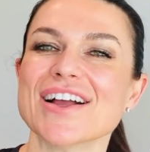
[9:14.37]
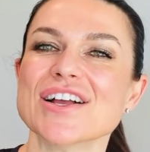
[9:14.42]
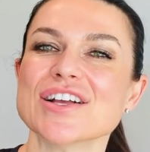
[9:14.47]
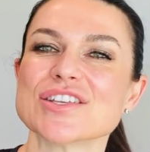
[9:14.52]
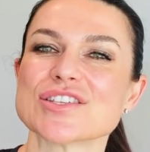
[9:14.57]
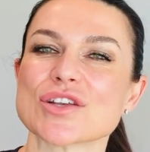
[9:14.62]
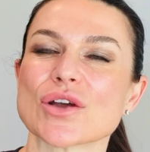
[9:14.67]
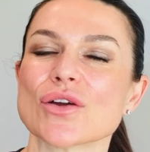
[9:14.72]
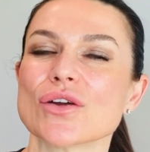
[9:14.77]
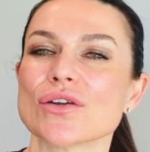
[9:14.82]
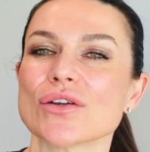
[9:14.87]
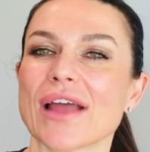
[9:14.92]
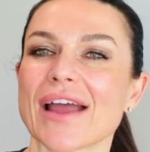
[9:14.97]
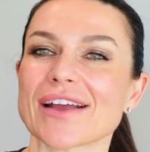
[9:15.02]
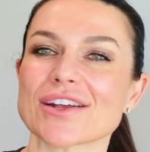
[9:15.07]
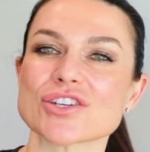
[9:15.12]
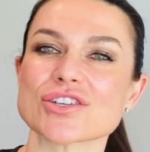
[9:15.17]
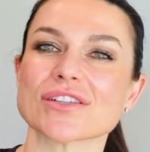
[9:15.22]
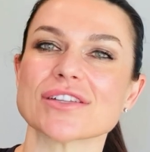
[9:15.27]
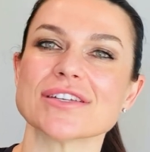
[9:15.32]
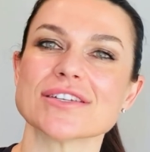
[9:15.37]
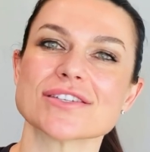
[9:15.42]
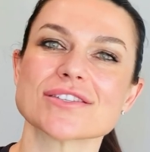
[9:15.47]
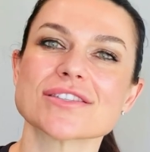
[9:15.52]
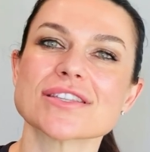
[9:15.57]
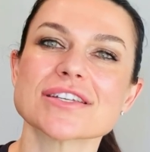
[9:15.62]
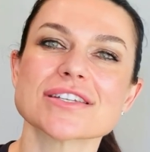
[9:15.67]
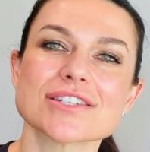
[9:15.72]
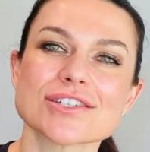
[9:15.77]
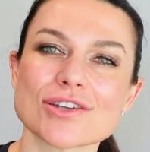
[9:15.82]
So actually,
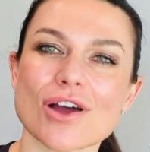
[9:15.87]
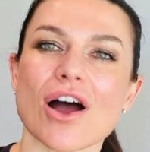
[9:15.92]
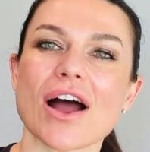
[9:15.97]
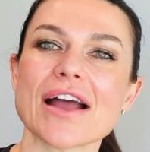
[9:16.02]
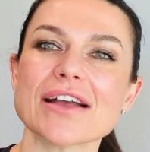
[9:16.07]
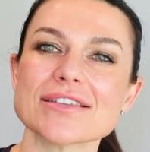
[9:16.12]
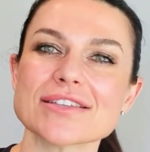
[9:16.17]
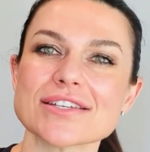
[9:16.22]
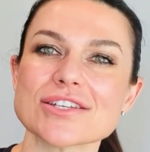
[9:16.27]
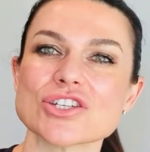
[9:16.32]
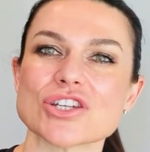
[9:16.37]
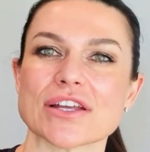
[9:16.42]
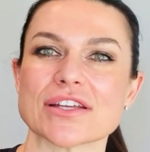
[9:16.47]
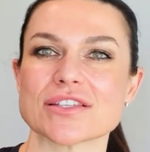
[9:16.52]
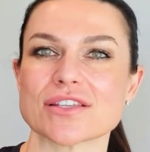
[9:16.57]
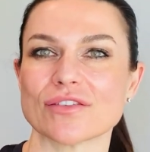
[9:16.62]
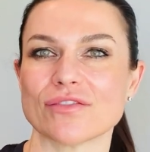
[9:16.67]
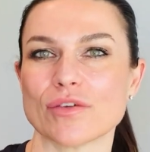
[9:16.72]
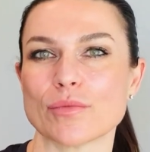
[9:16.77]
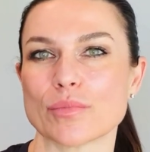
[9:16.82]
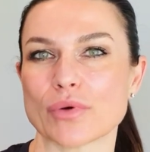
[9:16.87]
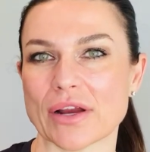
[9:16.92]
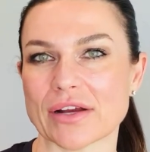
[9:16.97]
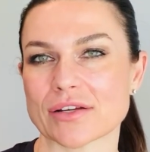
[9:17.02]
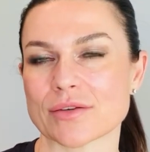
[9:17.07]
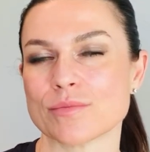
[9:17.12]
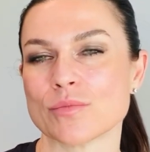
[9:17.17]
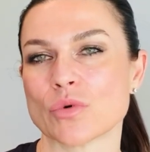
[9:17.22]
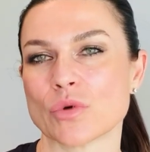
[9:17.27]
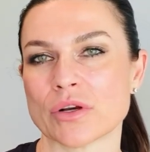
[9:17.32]
the diet suggested for
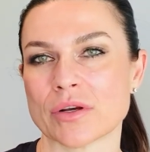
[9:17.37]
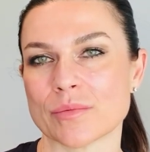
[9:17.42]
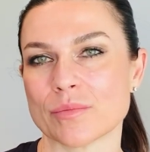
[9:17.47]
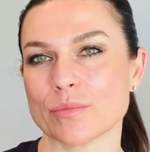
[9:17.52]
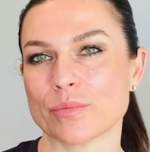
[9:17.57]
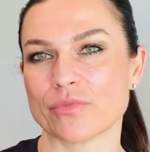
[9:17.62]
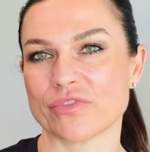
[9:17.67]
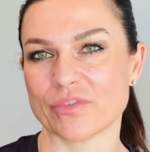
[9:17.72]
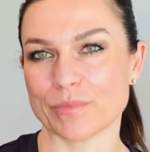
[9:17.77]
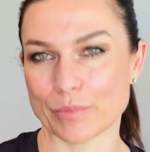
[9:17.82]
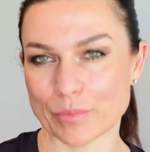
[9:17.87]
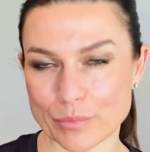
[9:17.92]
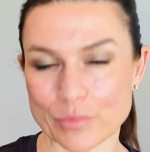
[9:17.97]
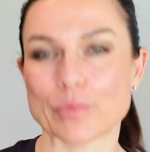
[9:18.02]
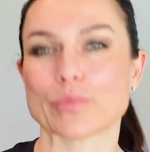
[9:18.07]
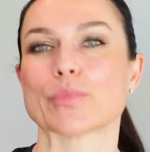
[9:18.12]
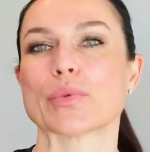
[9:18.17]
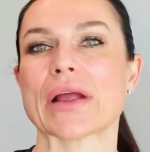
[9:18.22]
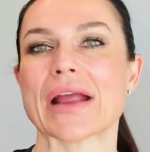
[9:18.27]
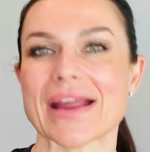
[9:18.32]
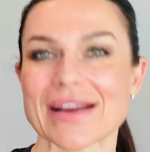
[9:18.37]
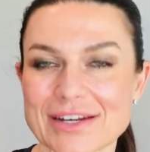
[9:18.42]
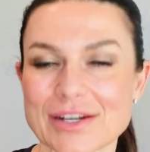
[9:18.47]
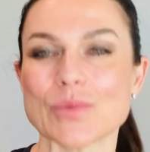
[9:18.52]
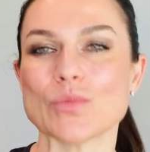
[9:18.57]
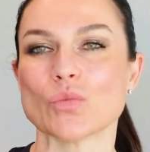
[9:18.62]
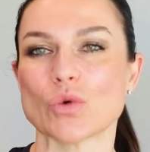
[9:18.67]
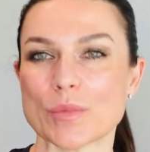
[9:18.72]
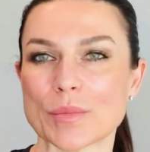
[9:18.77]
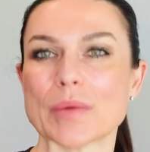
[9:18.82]

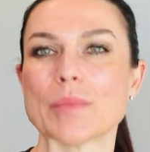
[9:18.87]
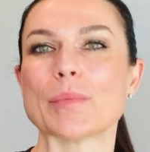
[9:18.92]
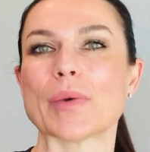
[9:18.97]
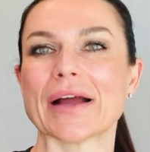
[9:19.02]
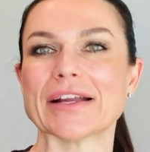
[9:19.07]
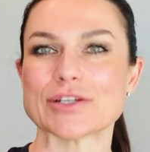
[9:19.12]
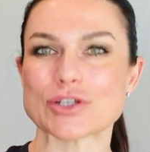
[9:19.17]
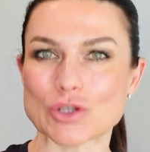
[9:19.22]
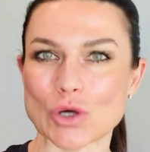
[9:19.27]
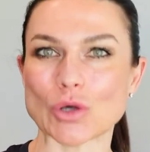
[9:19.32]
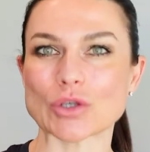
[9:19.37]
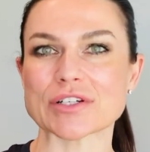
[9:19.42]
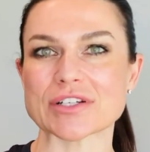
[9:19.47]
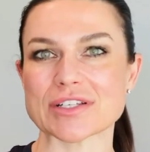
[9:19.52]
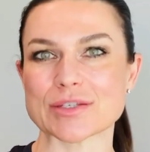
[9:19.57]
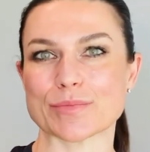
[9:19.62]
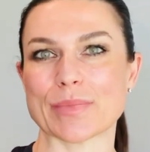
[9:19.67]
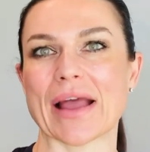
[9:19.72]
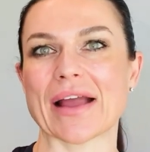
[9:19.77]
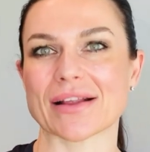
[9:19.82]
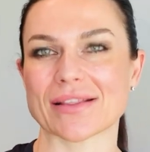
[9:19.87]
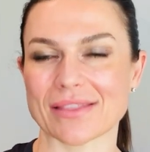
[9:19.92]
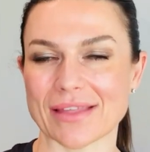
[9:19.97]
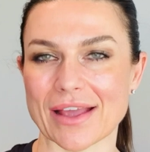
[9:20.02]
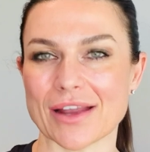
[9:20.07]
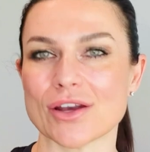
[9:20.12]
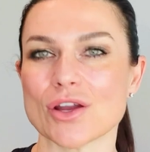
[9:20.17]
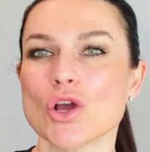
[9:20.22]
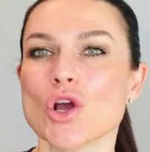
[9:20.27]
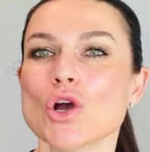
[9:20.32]
pregnant women by doctors back
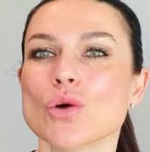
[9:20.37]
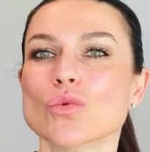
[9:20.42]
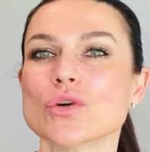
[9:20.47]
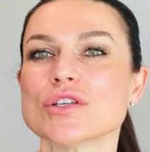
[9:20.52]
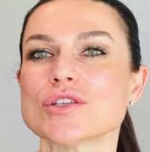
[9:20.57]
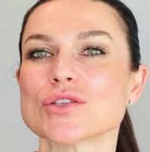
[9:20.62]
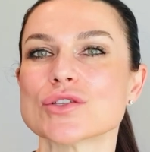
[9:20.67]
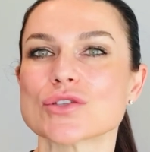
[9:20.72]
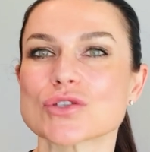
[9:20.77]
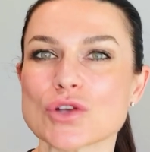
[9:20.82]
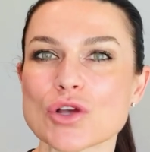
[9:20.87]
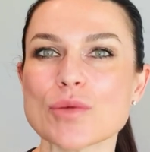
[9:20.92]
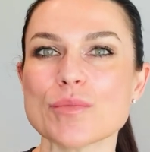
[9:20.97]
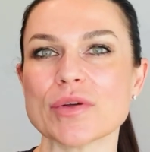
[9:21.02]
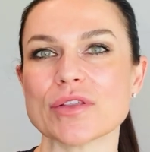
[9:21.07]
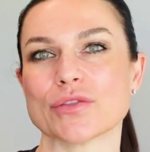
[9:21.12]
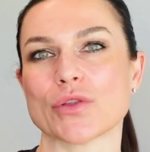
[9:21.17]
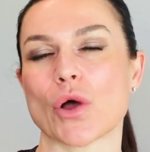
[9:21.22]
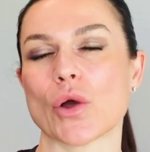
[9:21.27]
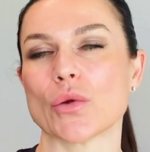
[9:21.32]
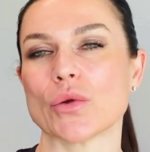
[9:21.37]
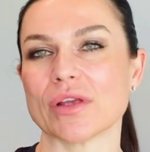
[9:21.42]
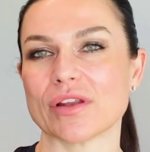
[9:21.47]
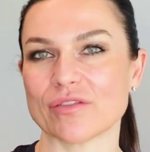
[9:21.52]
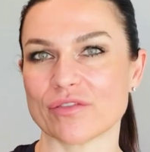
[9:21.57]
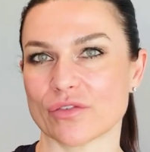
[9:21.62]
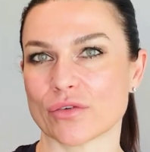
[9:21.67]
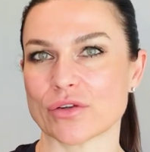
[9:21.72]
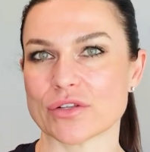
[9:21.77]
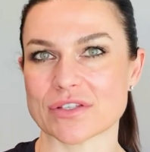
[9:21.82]
then was super low
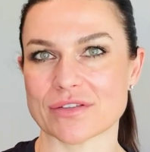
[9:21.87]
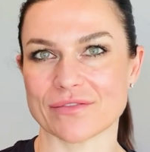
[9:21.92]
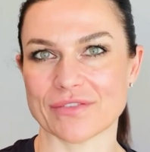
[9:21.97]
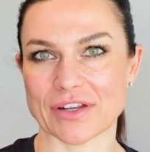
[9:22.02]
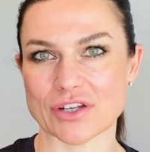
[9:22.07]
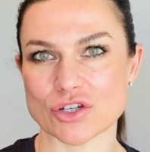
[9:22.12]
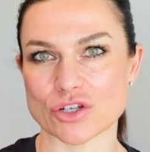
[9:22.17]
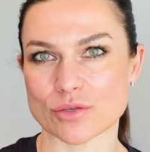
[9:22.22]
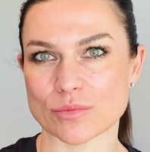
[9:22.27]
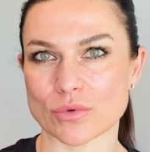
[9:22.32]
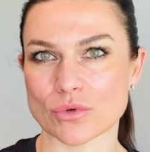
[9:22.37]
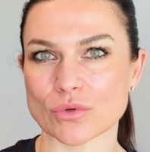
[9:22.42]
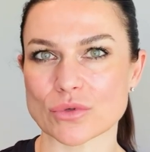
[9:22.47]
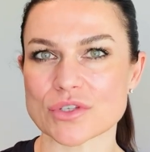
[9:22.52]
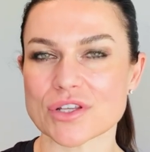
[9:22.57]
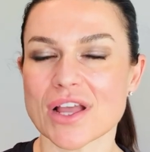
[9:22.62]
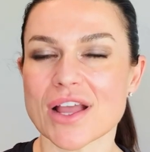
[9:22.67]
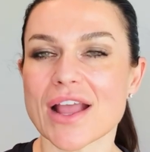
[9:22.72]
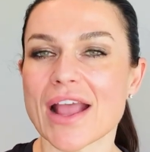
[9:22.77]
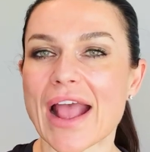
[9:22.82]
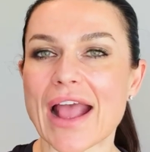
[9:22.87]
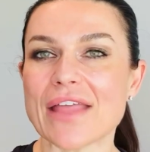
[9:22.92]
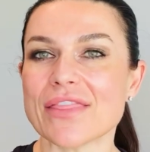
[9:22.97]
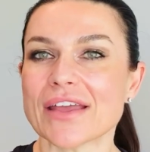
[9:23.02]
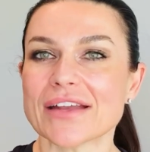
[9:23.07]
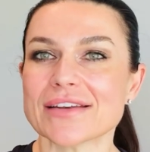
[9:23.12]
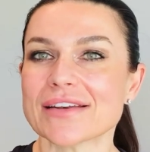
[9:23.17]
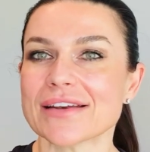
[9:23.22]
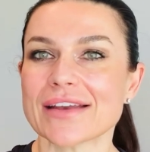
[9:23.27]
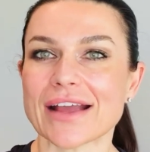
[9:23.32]
in fruits and vegetables, and
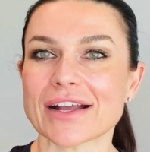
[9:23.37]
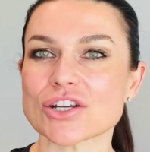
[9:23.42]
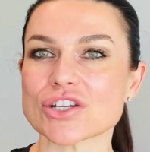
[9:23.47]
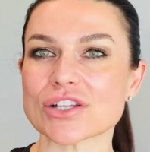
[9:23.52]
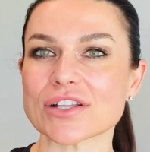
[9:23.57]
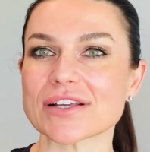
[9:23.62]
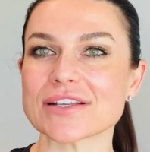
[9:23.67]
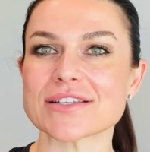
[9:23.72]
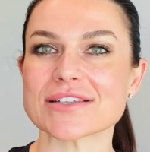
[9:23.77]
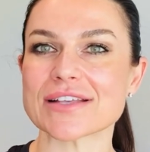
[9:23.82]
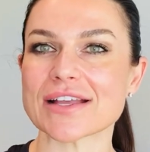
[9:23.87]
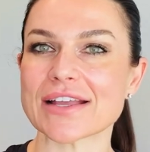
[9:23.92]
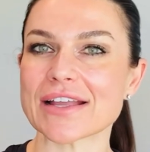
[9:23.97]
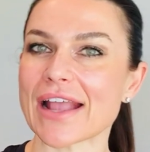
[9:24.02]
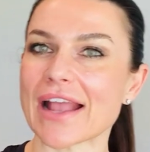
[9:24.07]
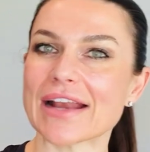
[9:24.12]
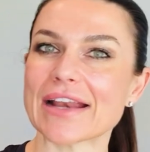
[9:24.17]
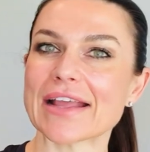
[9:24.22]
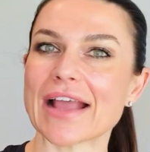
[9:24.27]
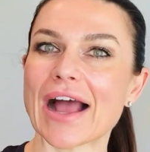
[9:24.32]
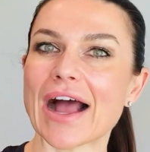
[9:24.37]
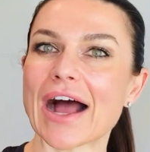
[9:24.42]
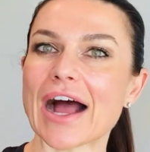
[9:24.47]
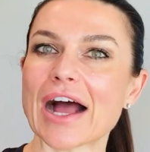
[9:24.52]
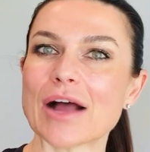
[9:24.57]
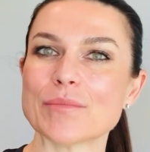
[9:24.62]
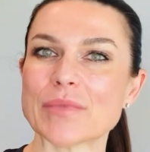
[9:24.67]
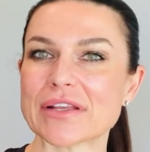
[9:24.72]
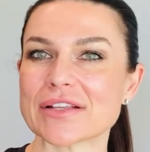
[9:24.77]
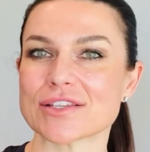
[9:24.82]
they didn't actually see any
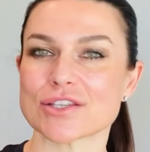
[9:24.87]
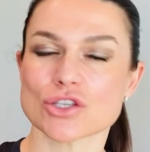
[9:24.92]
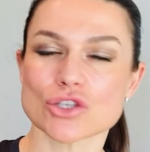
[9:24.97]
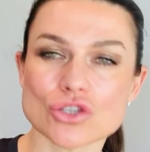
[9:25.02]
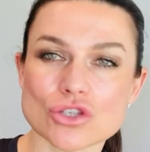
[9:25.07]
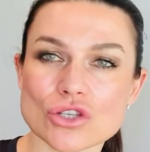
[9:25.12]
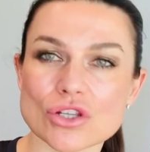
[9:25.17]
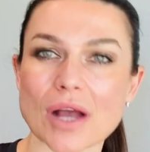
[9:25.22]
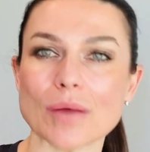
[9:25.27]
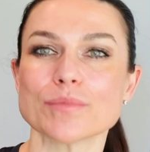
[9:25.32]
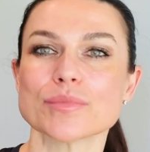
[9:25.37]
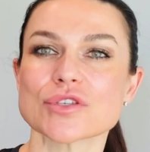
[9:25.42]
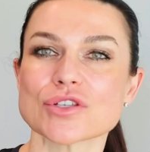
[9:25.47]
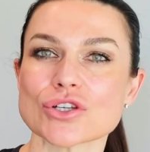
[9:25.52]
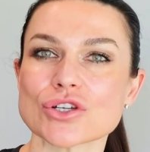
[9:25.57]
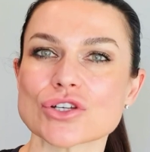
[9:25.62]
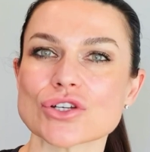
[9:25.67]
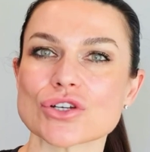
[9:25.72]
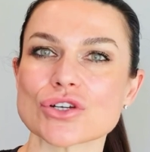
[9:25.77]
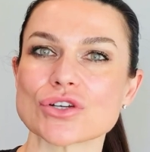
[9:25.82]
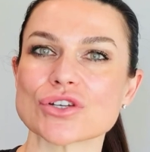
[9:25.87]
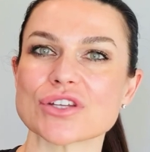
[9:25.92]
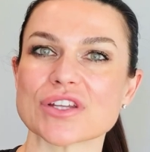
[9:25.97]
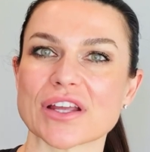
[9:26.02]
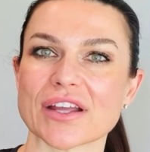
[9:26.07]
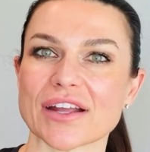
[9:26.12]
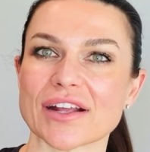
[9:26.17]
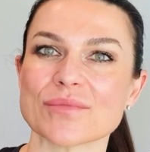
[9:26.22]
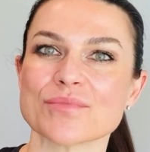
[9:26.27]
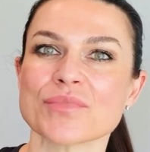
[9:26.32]
harm in
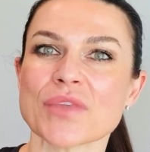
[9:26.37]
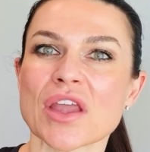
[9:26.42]
substituting